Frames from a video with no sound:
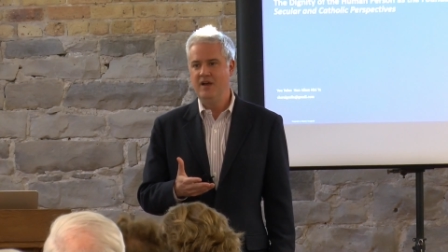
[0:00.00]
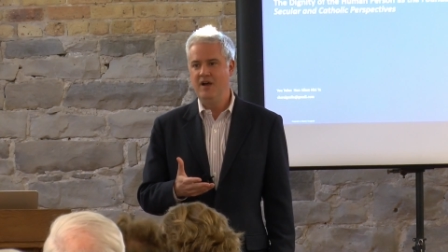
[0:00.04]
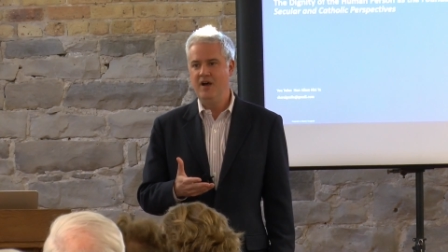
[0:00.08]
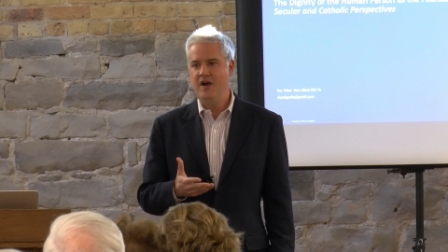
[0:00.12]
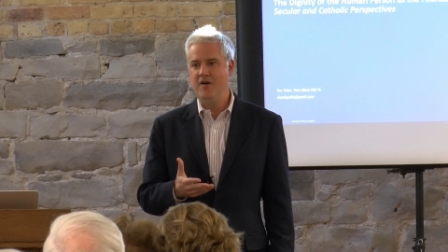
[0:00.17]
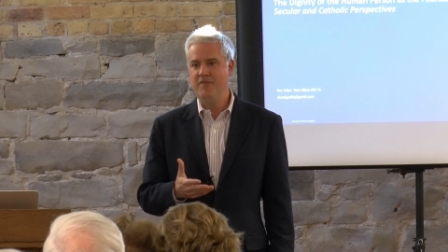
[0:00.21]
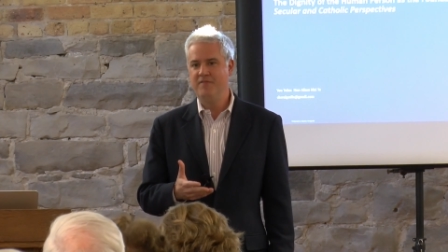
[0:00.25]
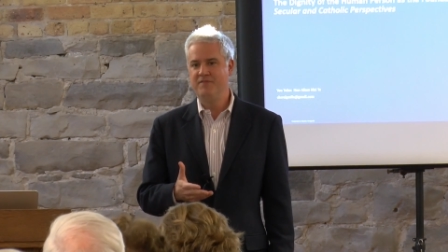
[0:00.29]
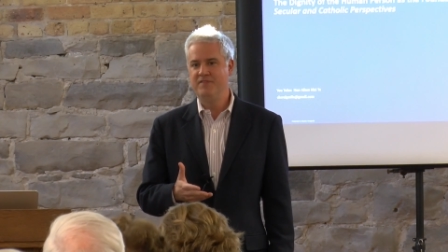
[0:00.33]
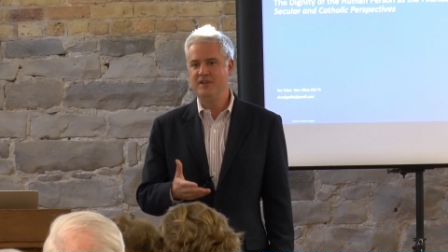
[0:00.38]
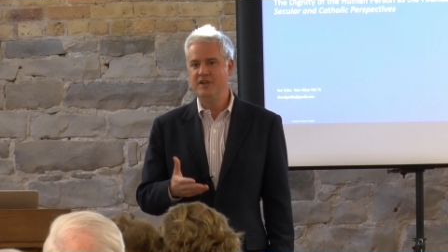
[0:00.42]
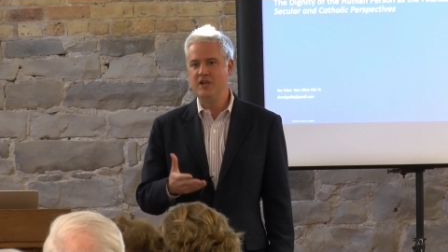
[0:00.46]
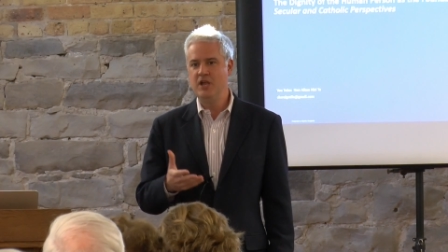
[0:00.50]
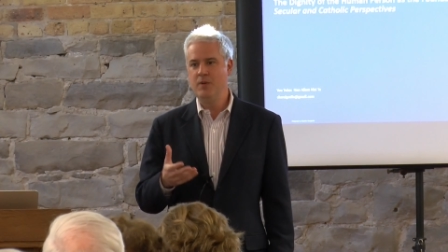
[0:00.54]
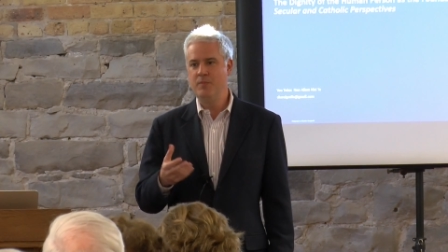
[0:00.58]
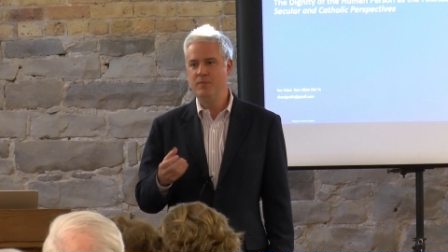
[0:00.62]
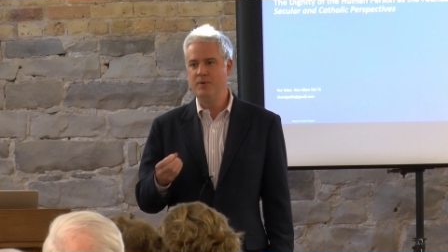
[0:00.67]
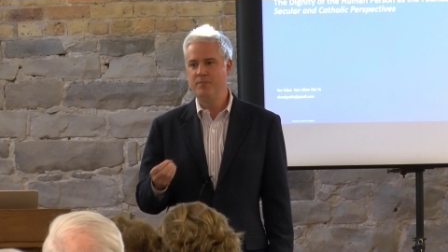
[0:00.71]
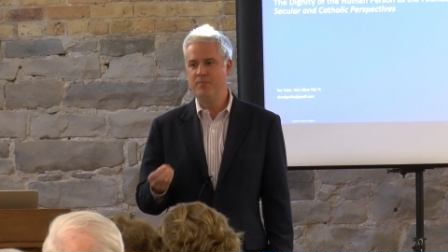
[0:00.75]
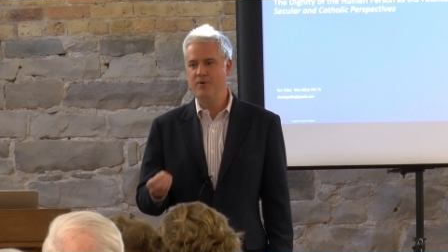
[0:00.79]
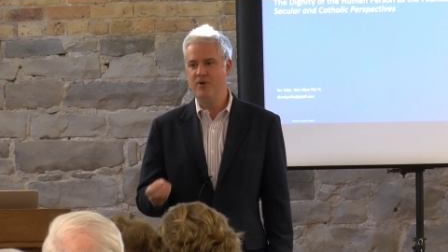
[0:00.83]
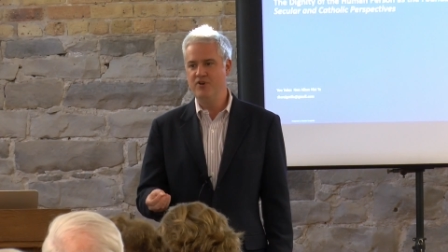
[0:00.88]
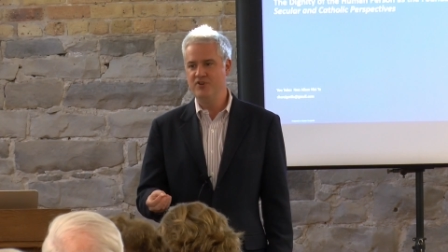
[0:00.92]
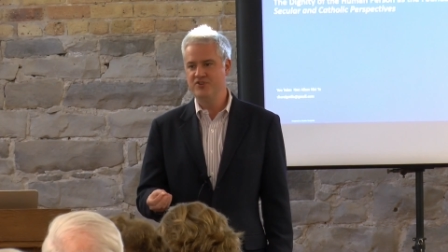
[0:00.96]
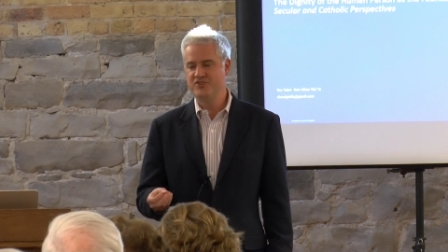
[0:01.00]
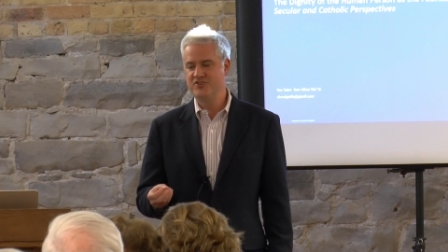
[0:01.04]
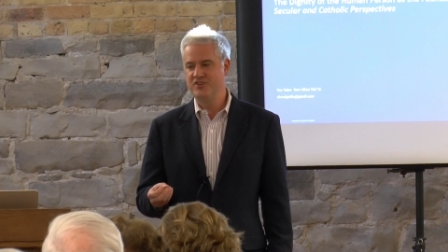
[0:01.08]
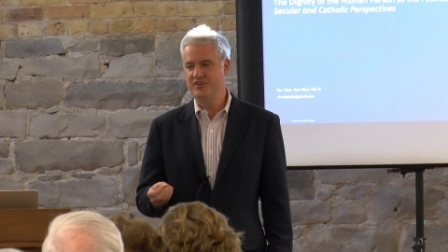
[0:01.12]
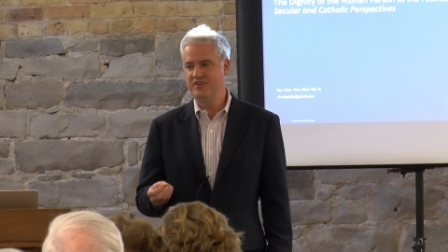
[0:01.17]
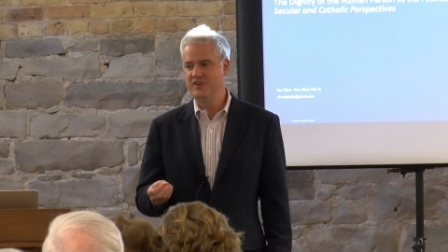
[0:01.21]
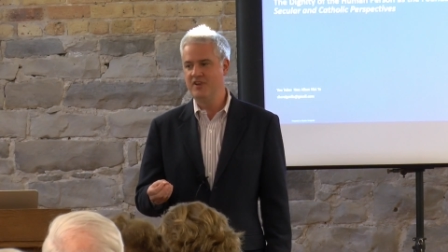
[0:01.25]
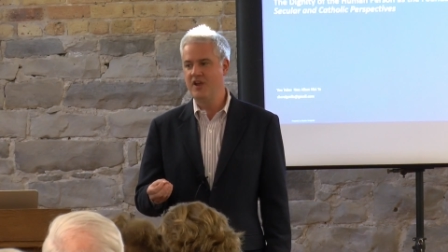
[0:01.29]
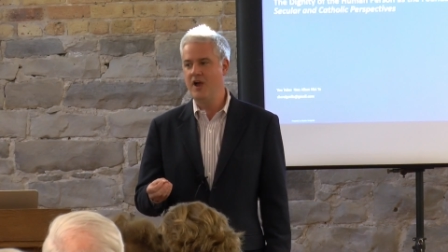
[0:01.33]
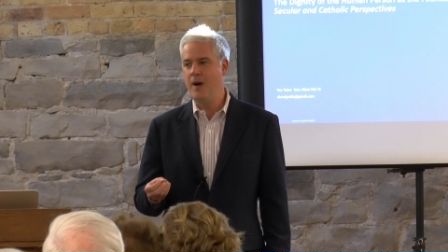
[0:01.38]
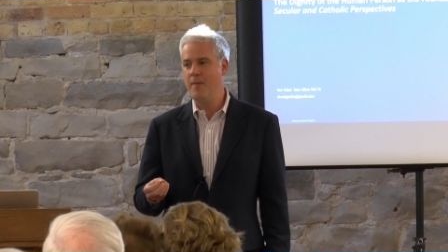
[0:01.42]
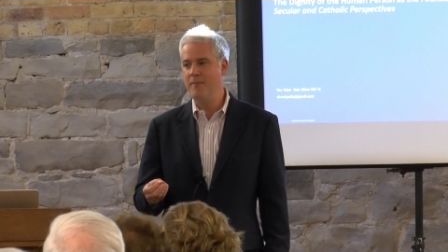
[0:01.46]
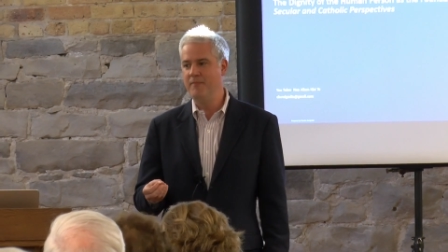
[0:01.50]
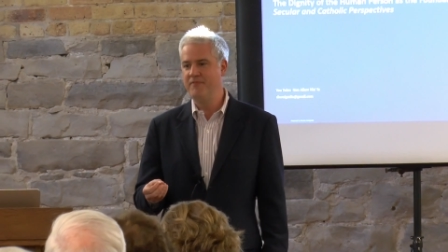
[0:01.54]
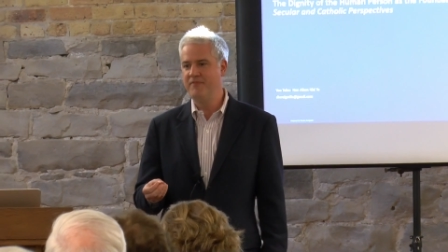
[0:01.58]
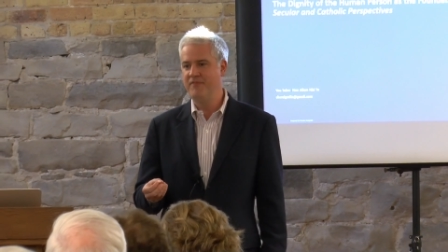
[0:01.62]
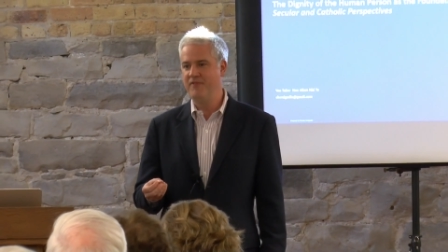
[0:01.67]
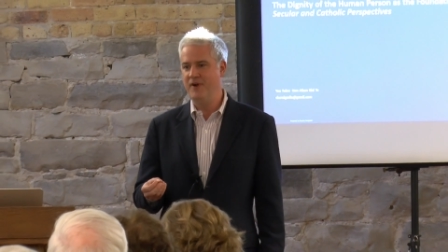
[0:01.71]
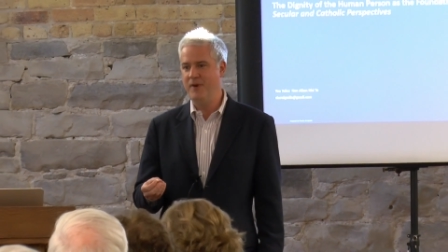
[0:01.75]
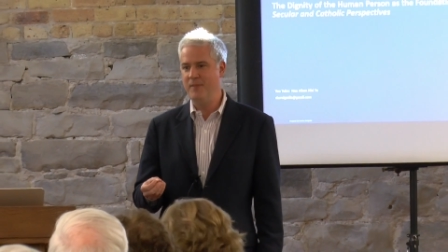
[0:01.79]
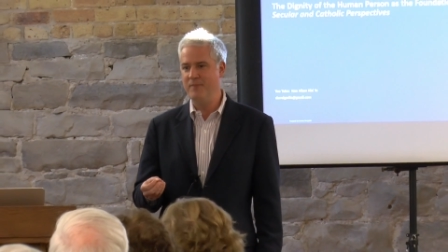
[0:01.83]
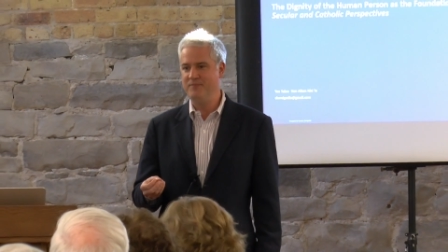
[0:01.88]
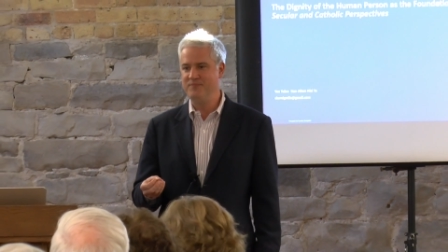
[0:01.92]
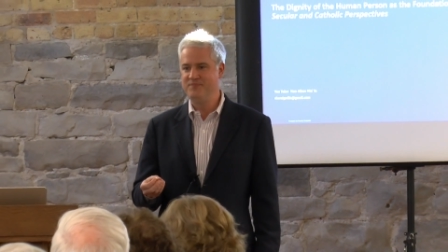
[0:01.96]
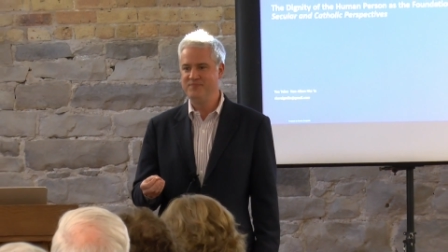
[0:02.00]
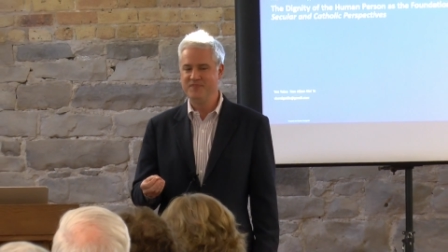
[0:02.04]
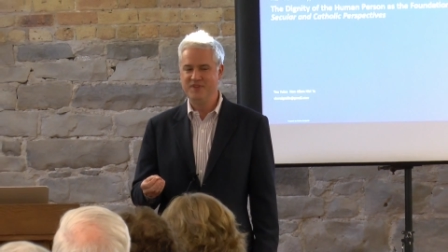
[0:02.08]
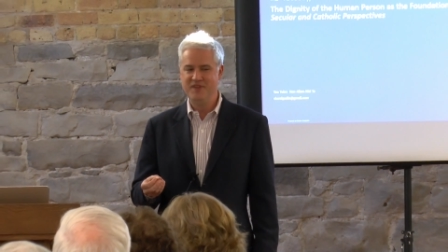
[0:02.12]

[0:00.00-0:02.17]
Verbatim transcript: of the human person come from?